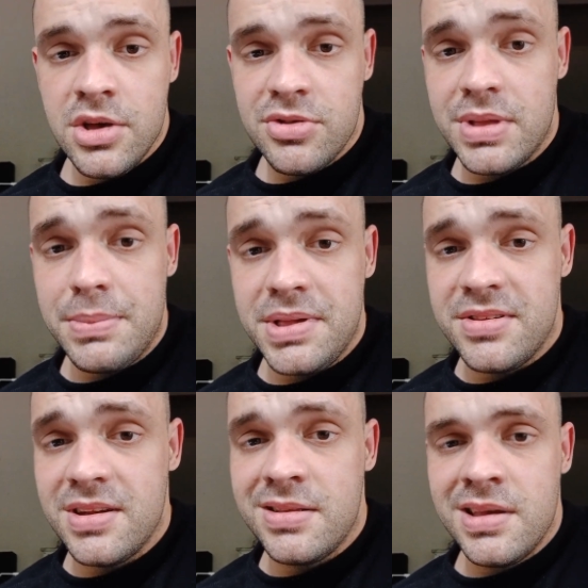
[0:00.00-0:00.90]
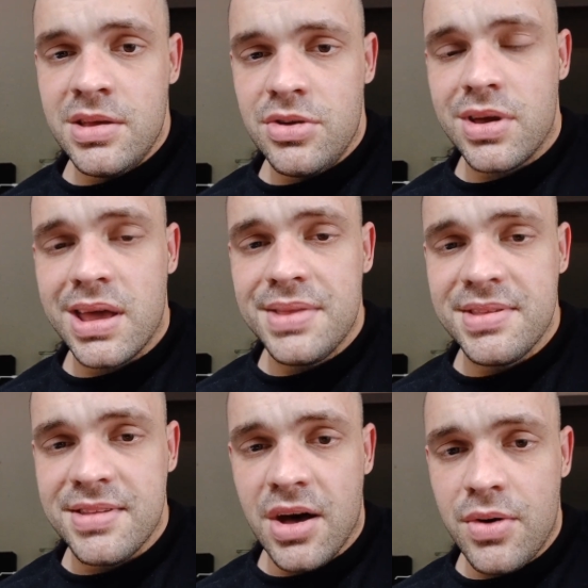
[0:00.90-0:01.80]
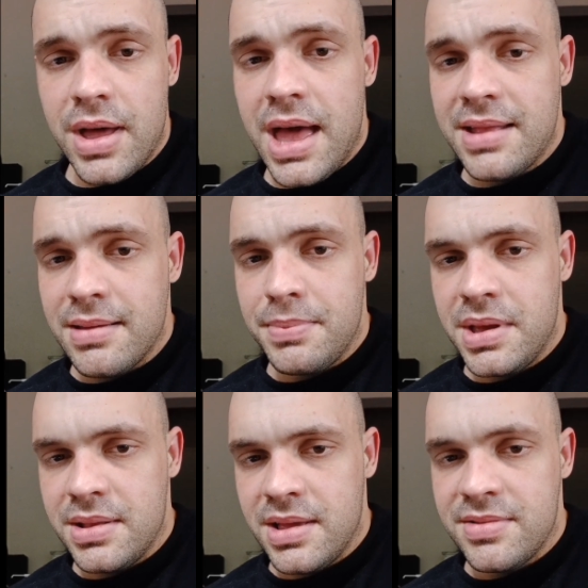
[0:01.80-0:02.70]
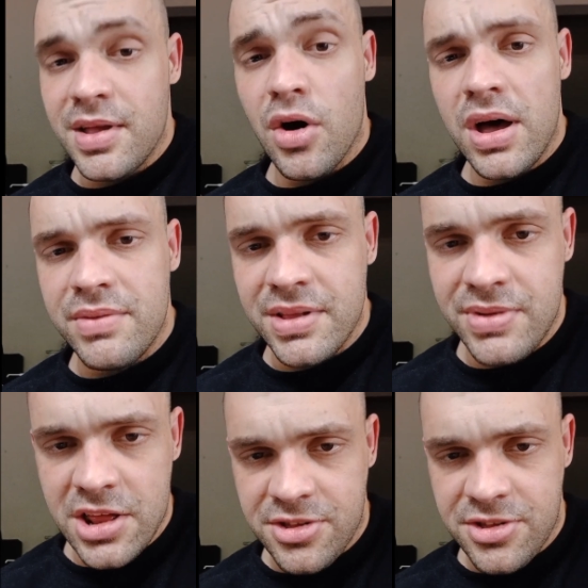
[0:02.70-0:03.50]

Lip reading: So with that being said, you can get this now at PNS. They are having a flash